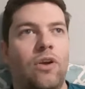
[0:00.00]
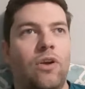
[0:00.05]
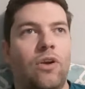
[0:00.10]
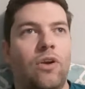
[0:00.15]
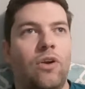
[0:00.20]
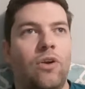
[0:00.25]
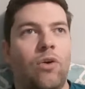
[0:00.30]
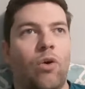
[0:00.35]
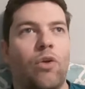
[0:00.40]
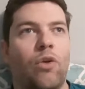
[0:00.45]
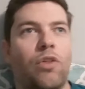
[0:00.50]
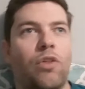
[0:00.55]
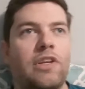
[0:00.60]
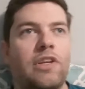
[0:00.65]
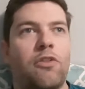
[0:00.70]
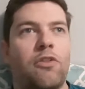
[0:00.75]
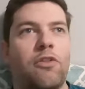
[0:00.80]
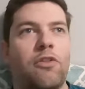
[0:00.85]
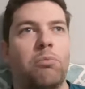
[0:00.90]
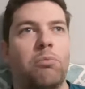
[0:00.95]
or these
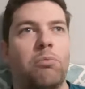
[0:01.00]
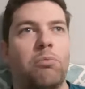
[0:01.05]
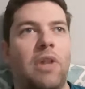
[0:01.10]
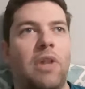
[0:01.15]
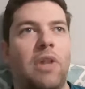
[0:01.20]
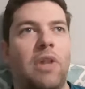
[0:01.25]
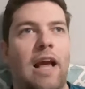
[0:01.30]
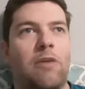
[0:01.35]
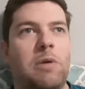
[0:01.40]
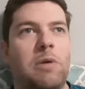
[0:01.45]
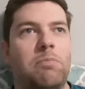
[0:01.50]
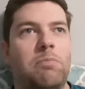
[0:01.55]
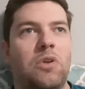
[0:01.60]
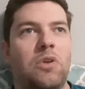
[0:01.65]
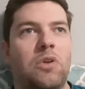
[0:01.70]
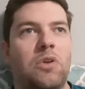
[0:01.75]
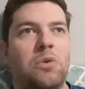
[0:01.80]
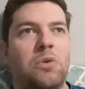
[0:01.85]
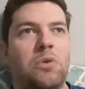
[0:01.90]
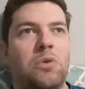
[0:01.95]
other black people
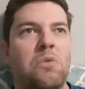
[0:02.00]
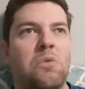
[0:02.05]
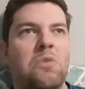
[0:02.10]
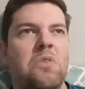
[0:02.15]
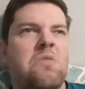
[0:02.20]
who,